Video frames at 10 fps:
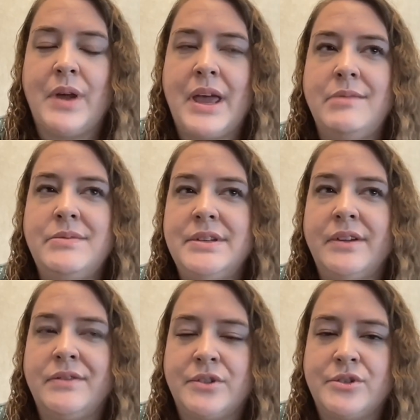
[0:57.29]
MG
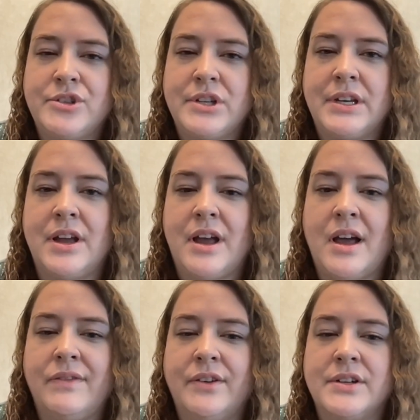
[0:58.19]
Revolution
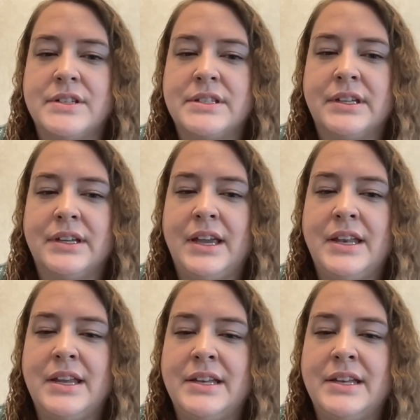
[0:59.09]
offers an